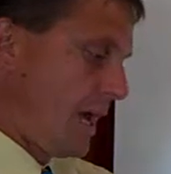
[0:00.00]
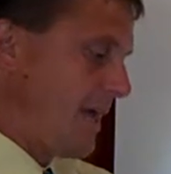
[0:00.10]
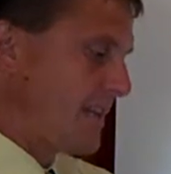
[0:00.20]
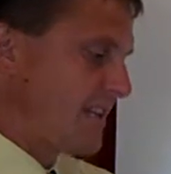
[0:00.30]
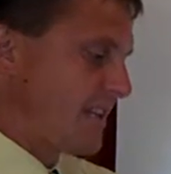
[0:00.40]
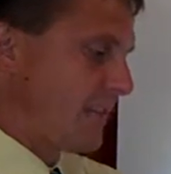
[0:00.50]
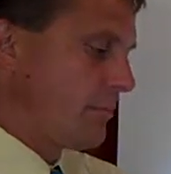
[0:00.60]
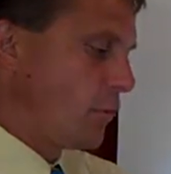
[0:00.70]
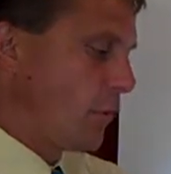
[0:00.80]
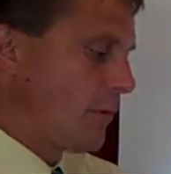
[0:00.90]
I get
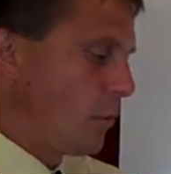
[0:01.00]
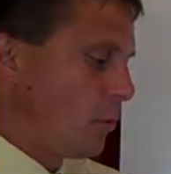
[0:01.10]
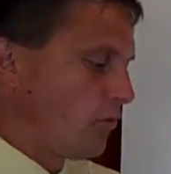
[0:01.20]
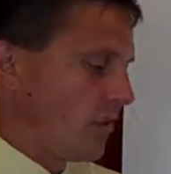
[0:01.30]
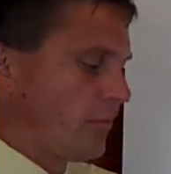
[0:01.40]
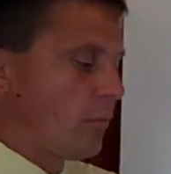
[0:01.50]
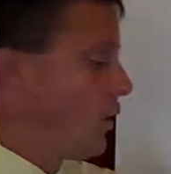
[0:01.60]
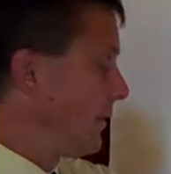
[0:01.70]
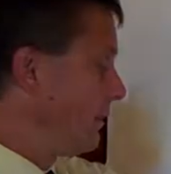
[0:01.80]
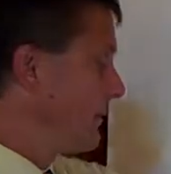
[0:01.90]

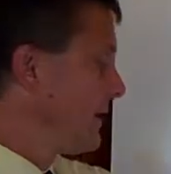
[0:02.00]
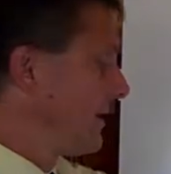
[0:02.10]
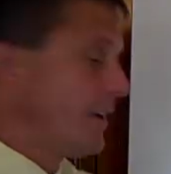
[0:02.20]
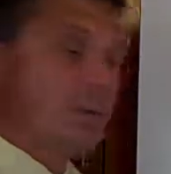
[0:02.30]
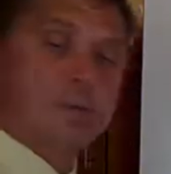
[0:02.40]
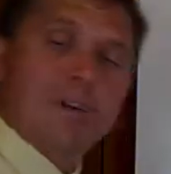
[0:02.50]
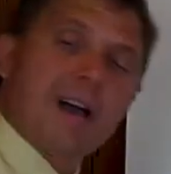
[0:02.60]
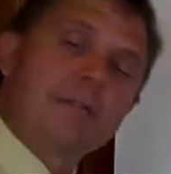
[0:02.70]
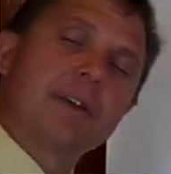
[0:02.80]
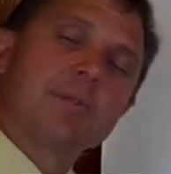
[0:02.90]
7.071. If I do
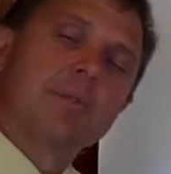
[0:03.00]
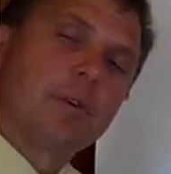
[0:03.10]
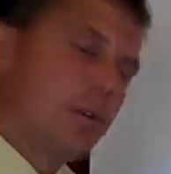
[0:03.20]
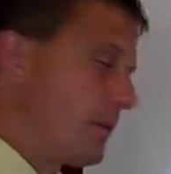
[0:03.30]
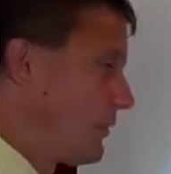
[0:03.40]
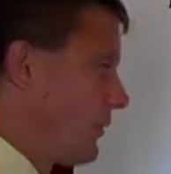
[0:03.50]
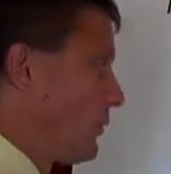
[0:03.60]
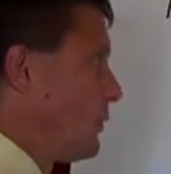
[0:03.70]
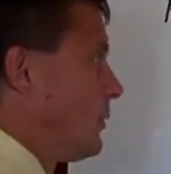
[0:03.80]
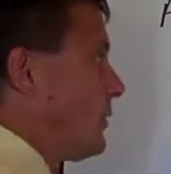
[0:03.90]
5 times the square root of
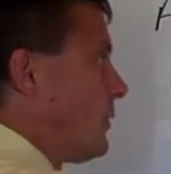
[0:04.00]
2,